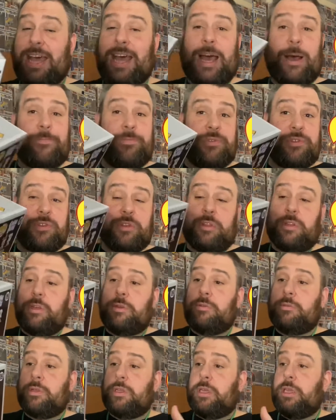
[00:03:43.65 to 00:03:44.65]

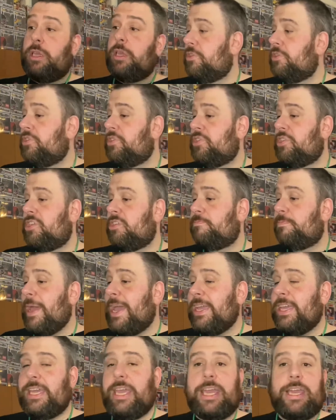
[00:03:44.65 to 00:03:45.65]
absolutely
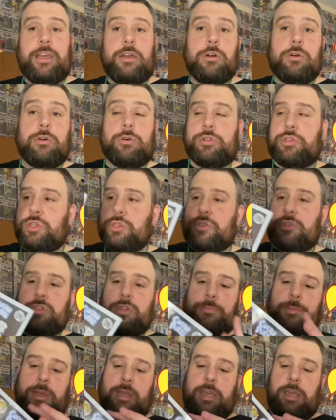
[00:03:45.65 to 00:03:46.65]
spanking gorgeous to
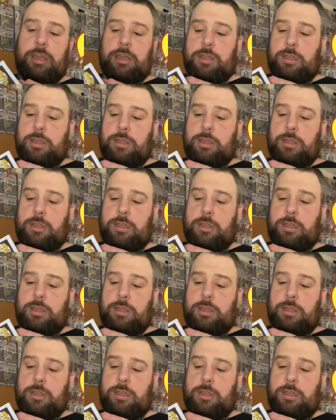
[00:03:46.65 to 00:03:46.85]
me.